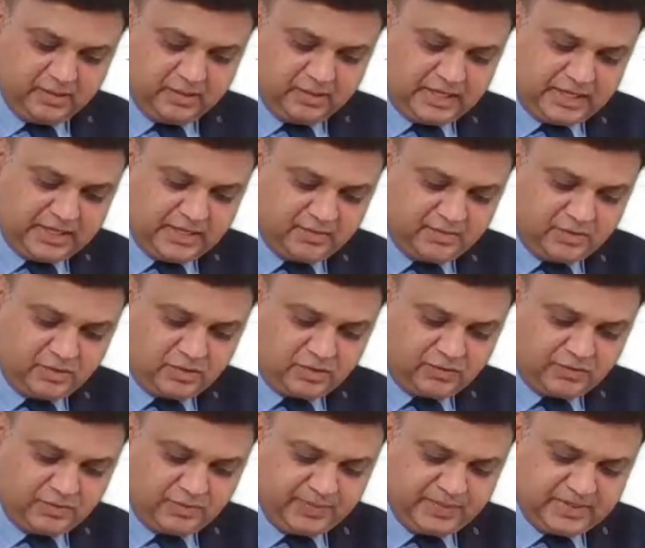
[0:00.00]
an amount
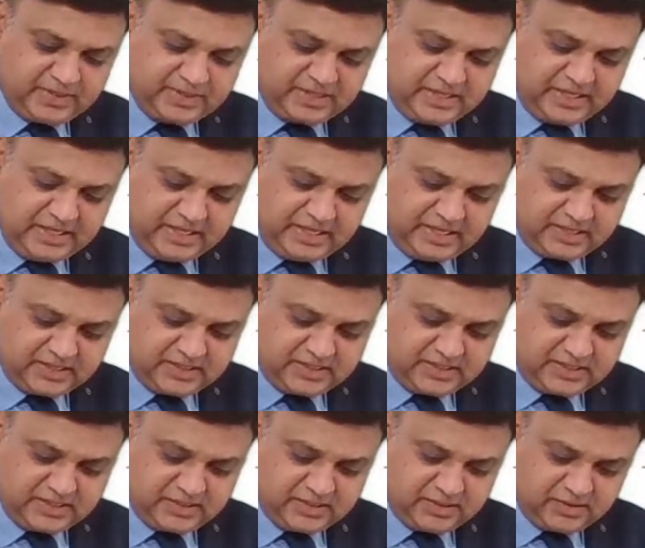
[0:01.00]
of rupees 10
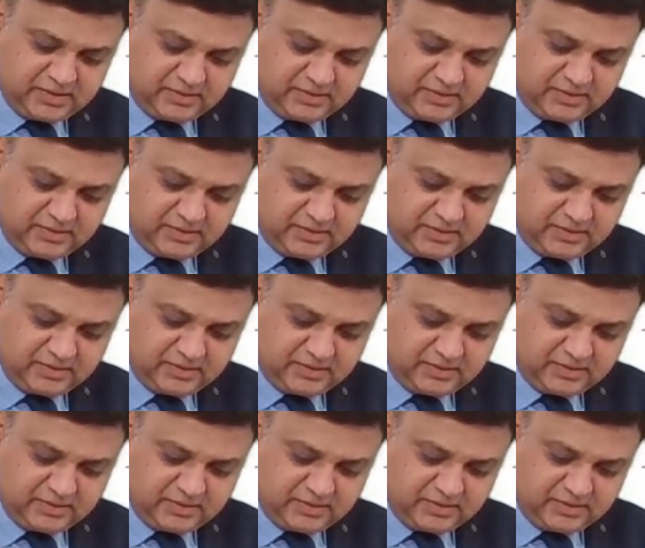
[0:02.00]
lakhs